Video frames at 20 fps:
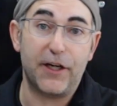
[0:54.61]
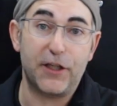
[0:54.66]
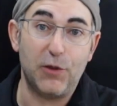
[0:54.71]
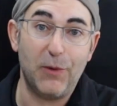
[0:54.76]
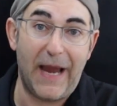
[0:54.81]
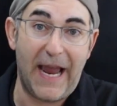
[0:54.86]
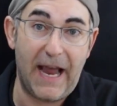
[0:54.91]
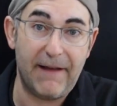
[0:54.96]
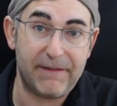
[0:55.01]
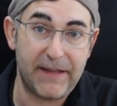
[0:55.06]

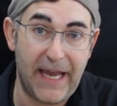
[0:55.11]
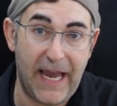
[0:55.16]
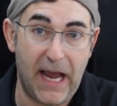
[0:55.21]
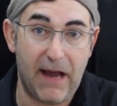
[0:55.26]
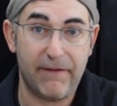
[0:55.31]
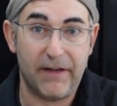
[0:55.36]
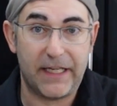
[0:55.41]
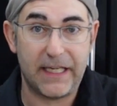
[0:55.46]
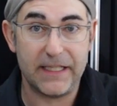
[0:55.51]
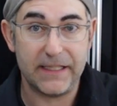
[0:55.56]
you have to
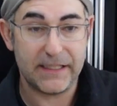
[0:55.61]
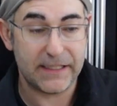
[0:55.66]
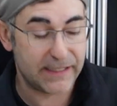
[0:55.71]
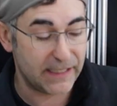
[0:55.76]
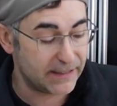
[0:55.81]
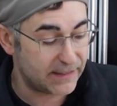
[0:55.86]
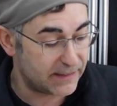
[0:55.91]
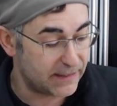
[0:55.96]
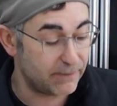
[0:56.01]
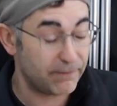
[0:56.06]
have a
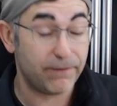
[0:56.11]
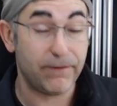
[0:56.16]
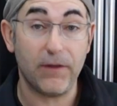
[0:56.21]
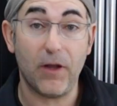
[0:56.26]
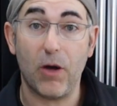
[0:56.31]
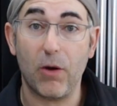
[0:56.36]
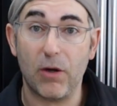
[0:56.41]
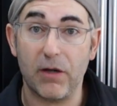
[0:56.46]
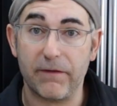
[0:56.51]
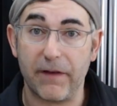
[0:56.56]
consistent
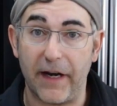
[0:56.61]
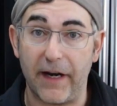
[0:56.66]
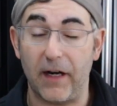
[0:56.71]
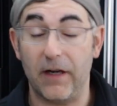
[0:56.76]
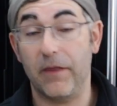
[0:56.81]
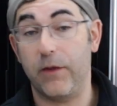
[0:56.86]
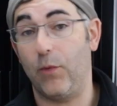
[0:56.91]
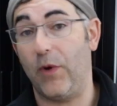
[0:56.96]
flow of air. The